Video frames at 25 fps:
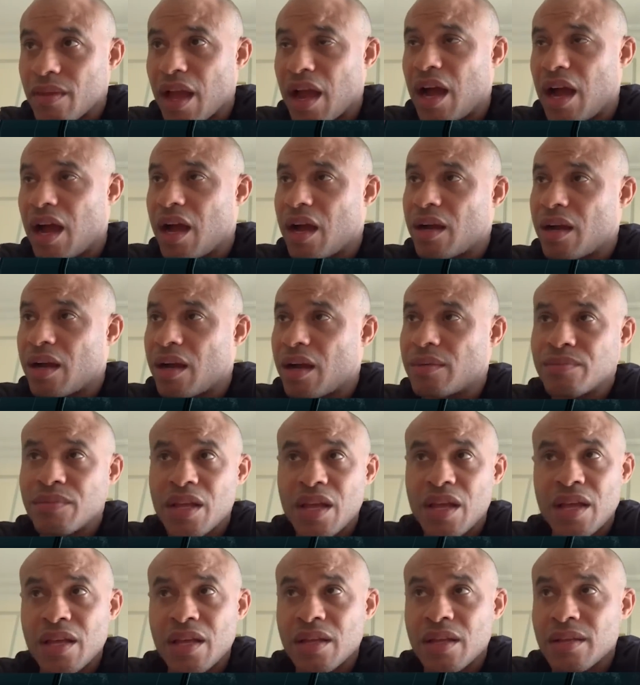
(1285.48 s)
um,
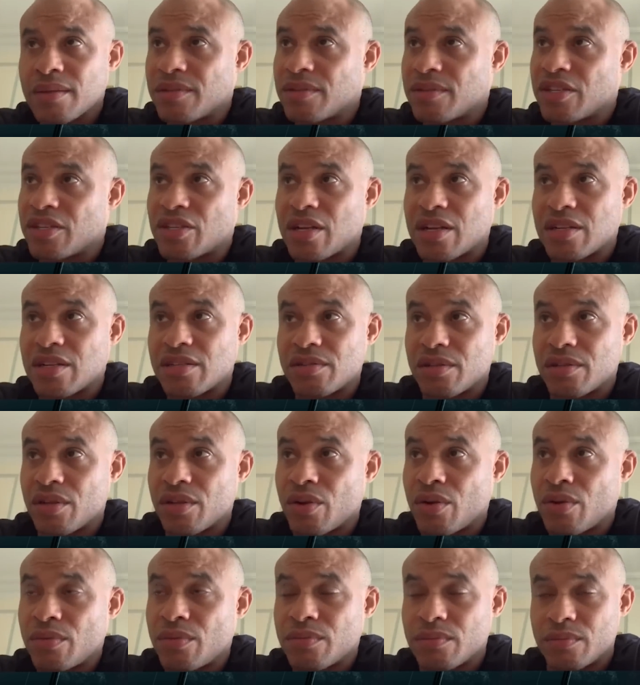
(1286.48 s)
they just, you
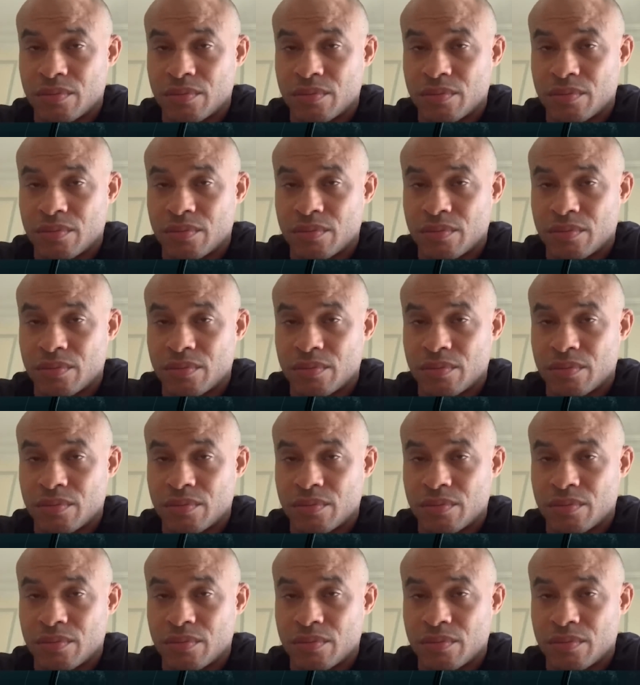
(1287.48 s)
know,